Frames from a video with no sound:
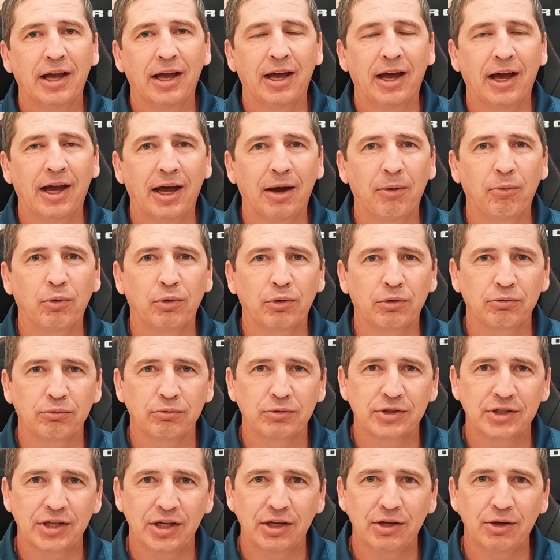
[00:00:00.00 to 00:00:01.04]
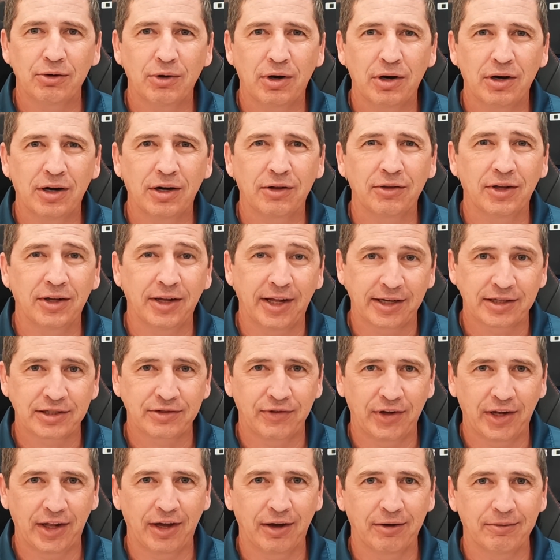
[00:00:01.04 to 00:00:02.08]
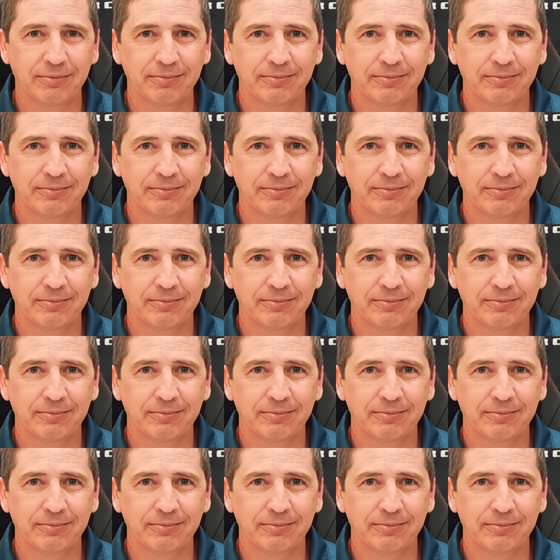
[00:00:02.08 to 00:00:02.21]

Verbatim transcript: and we'll see you on the next video.